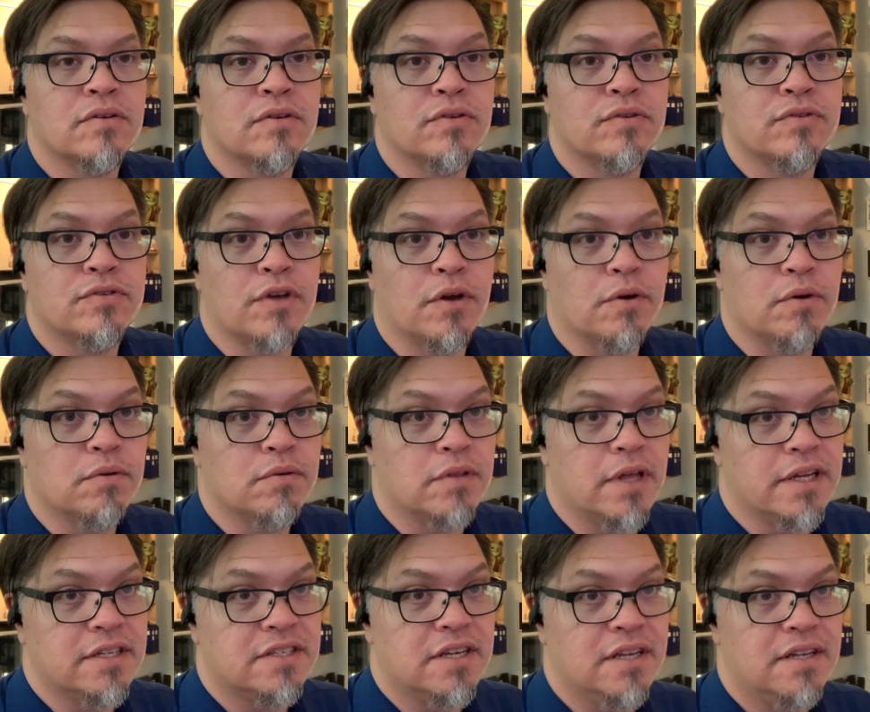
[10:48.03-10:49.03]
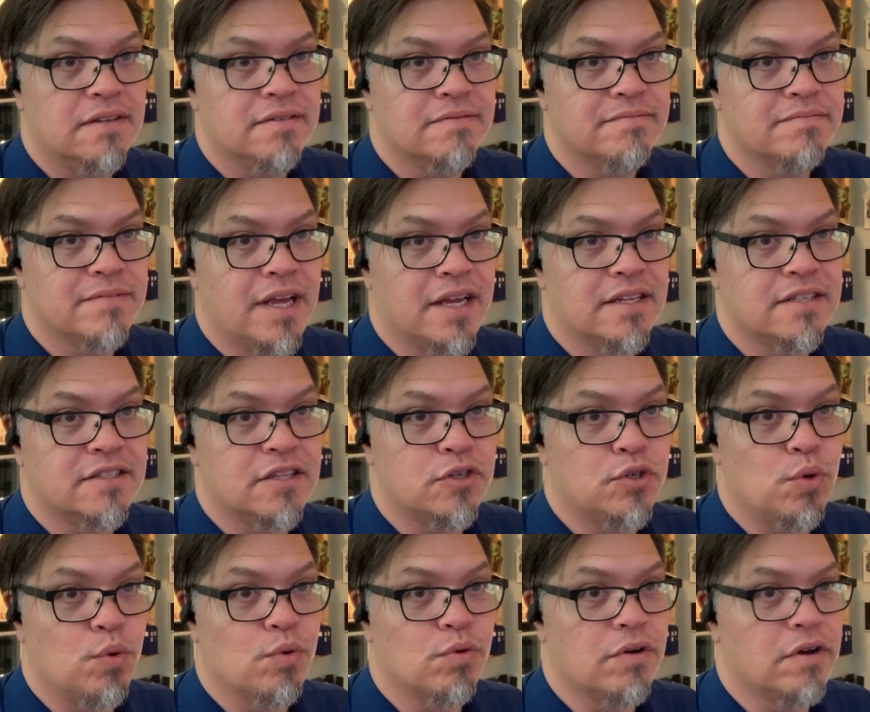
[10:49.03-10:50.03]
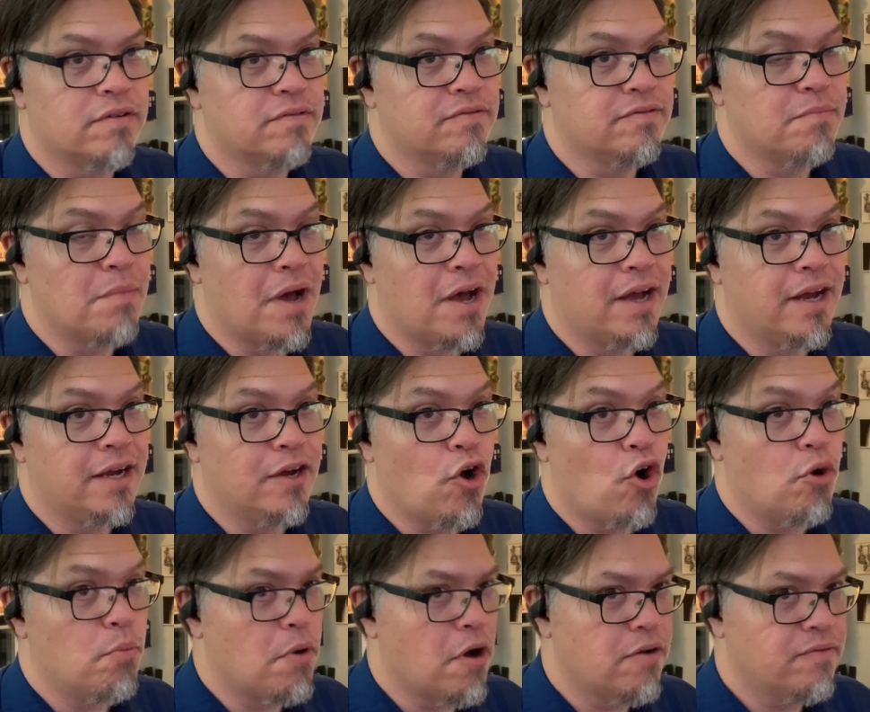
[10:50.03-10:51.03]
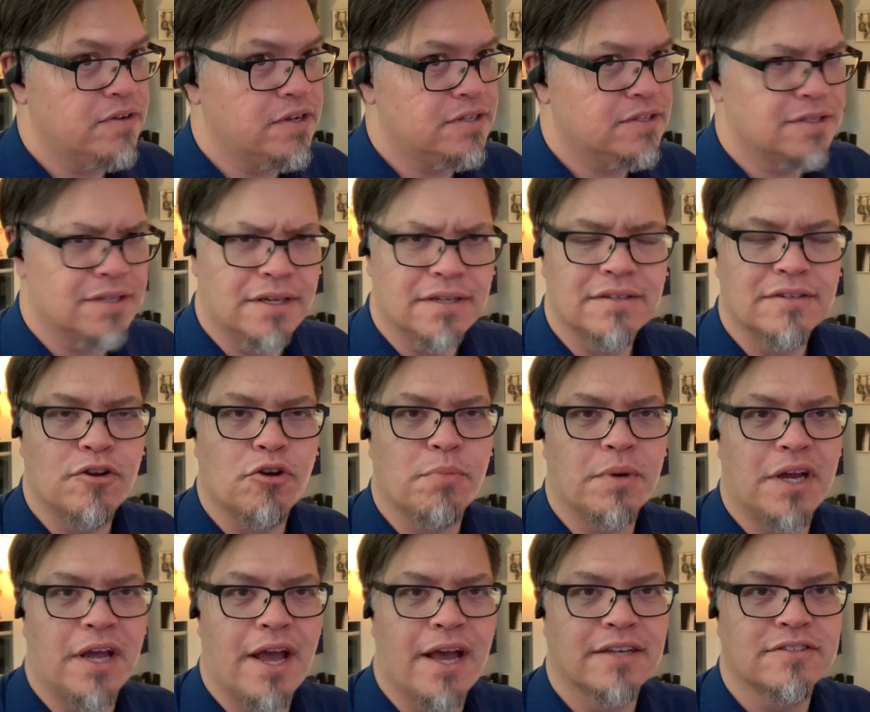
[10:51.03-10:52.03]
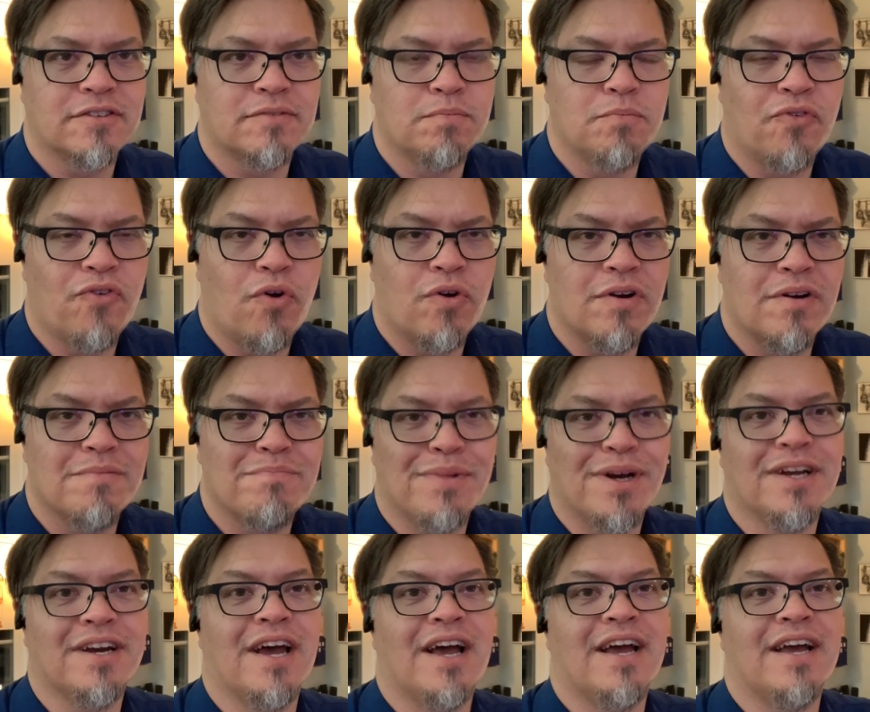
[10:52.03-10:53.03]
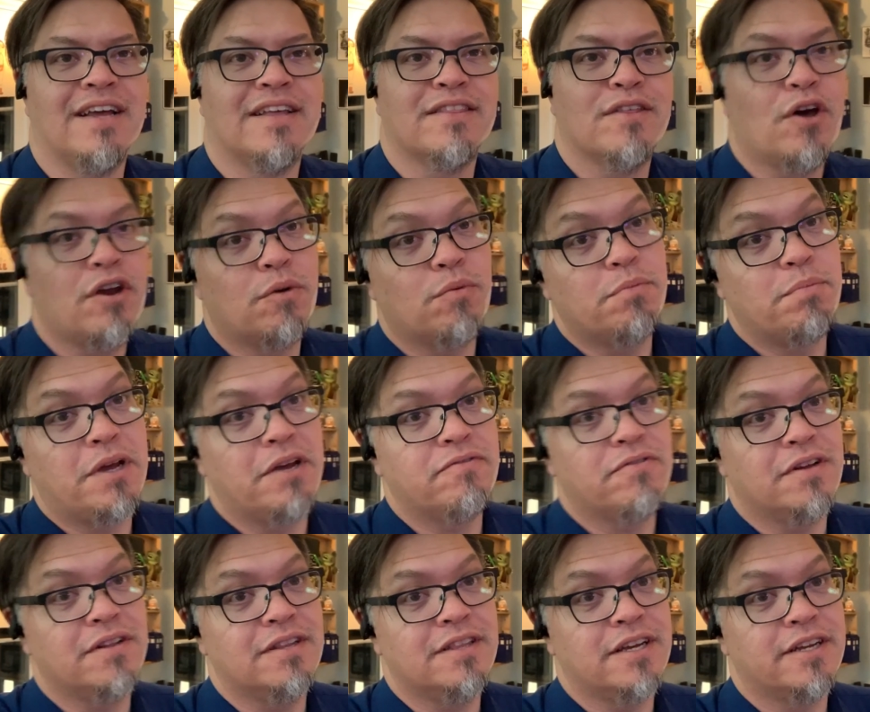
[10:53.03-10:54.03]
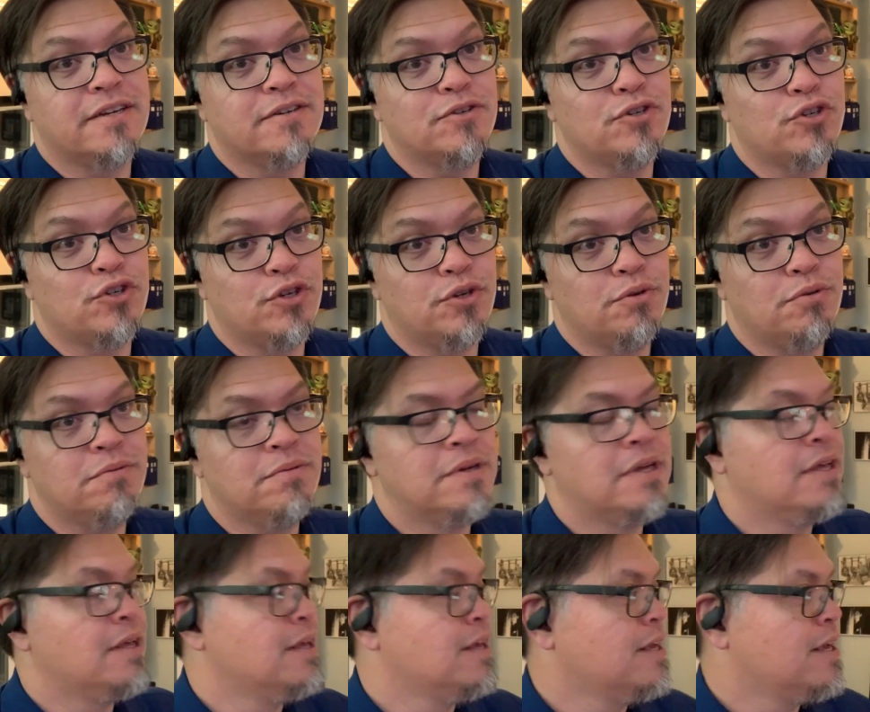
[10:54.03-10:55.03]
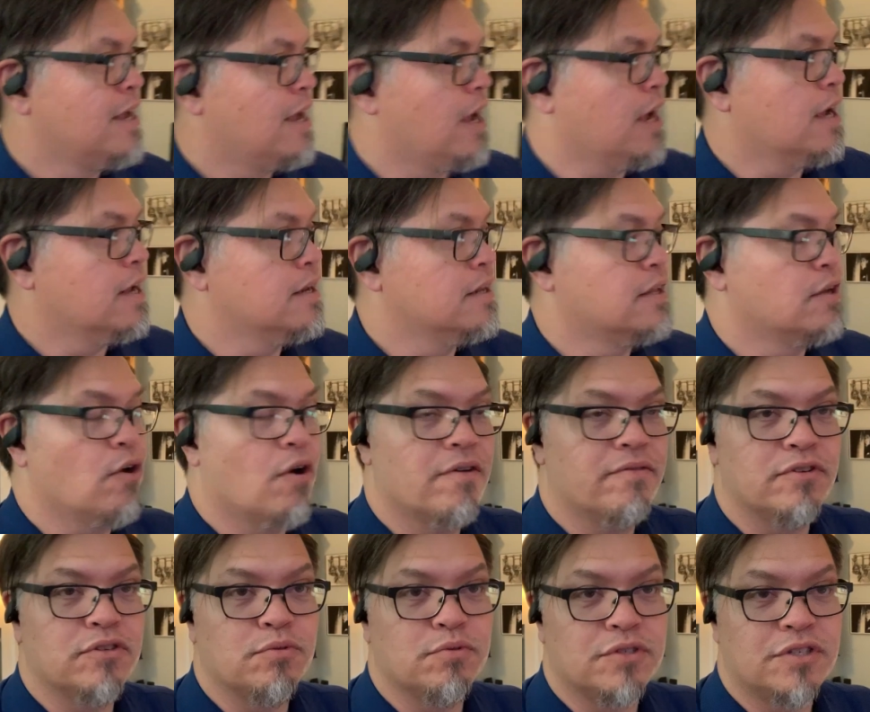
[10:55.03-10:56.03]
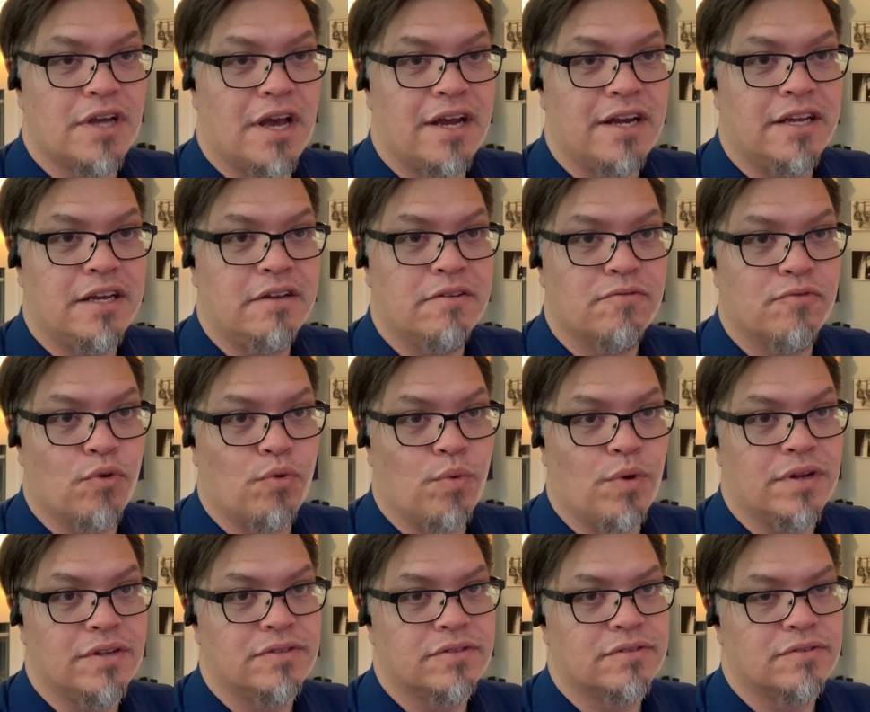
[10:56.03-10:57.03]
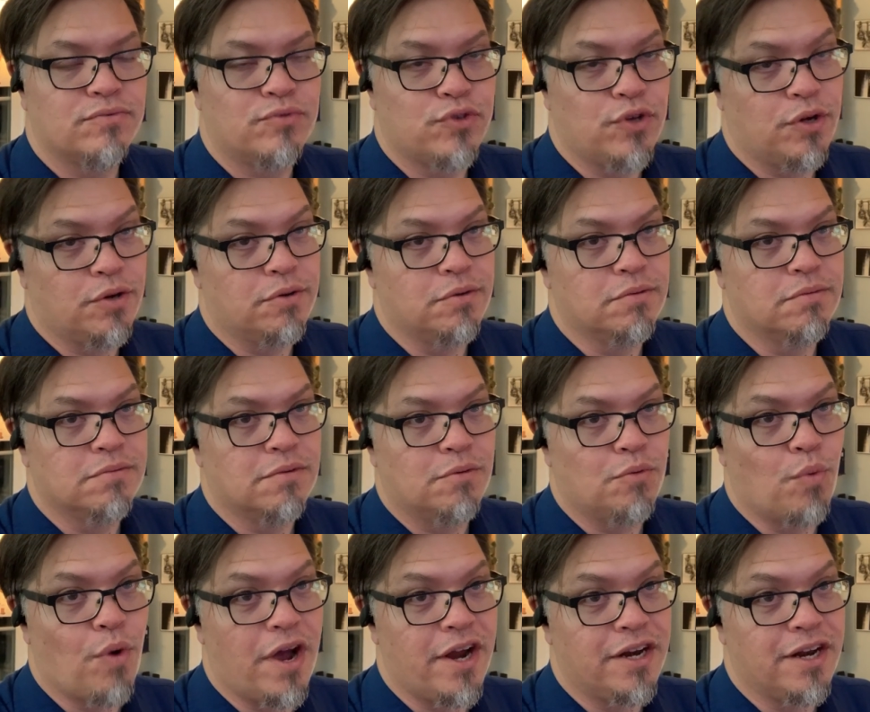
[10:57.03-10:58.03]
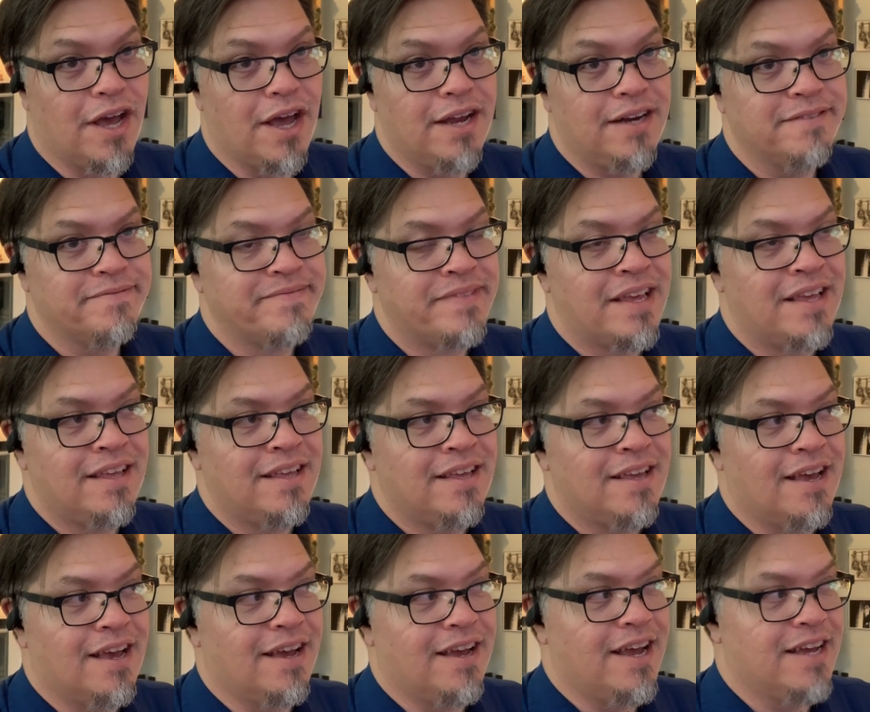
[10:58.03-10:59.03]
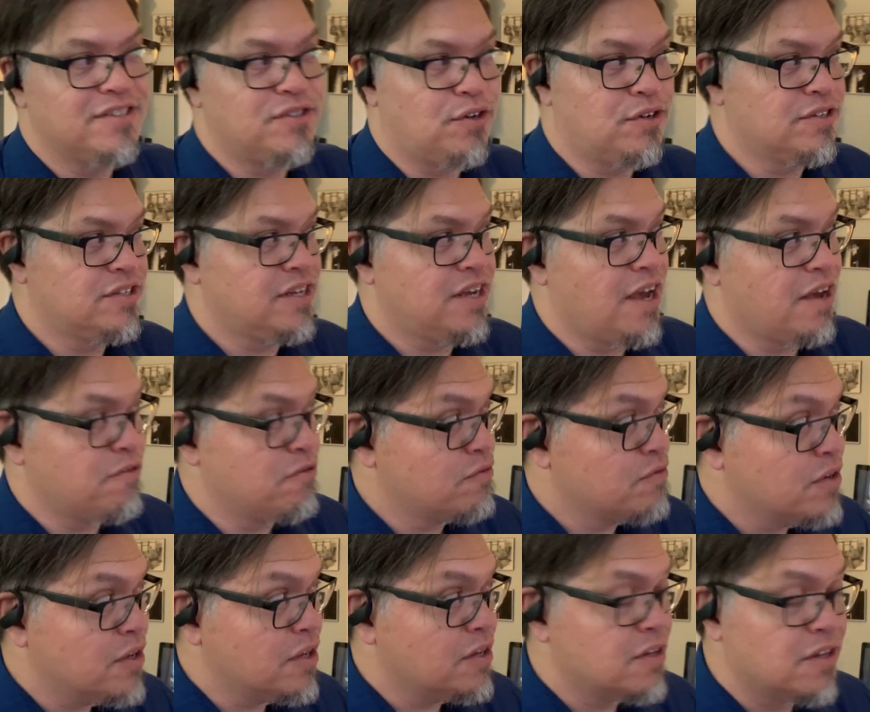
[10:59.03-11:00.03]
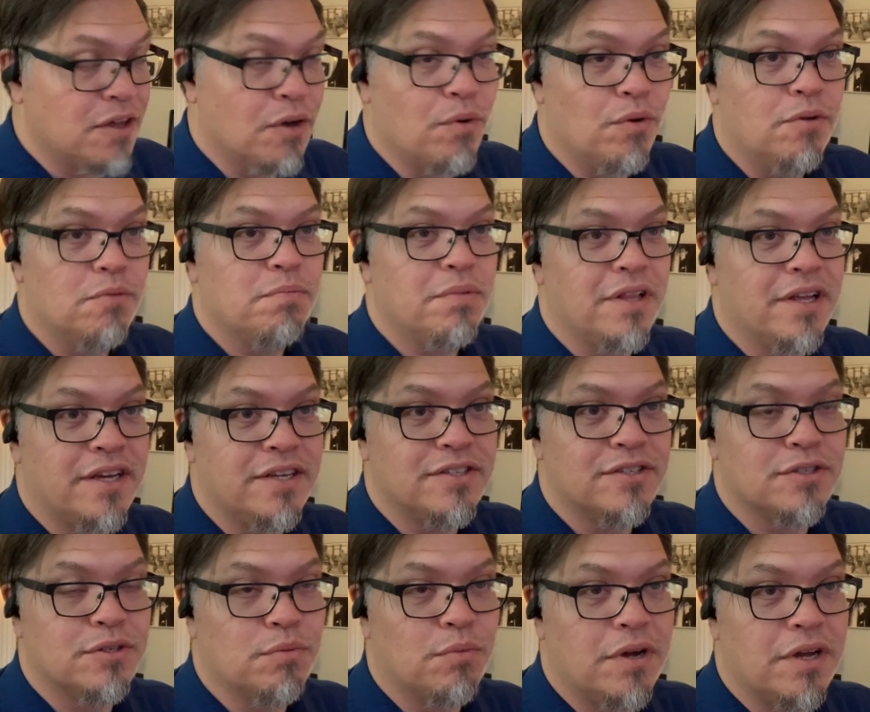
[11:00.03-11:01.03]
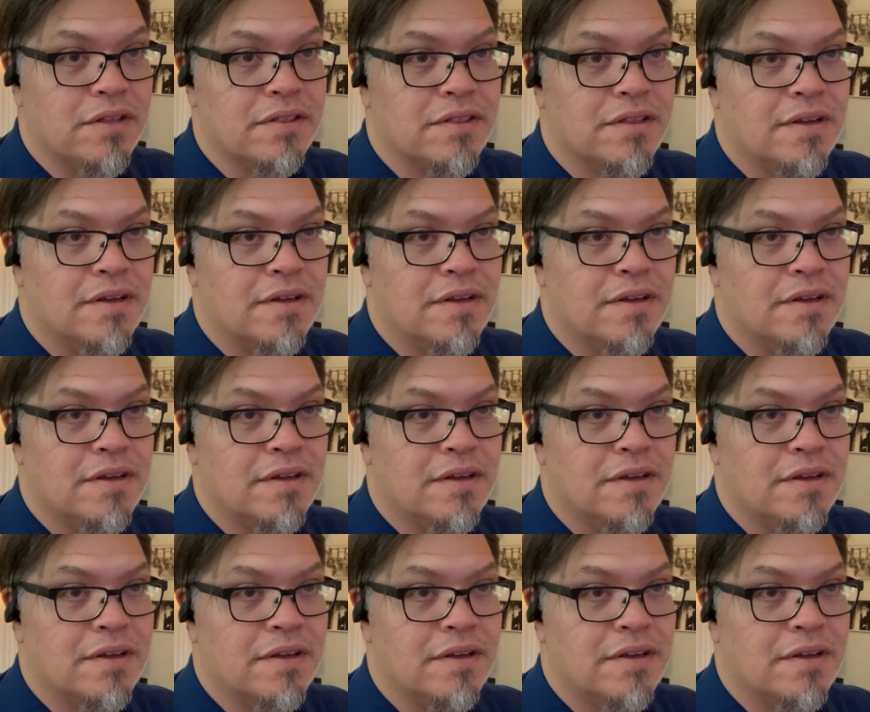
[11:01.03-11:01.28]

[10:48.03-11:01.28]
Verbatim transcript: So that's it. That's the tour of my home office that nobody asked for, but I thought it would be a fun thing to do and the office was tidy for once, so why not? Uh, as you can see, I filled the whole place with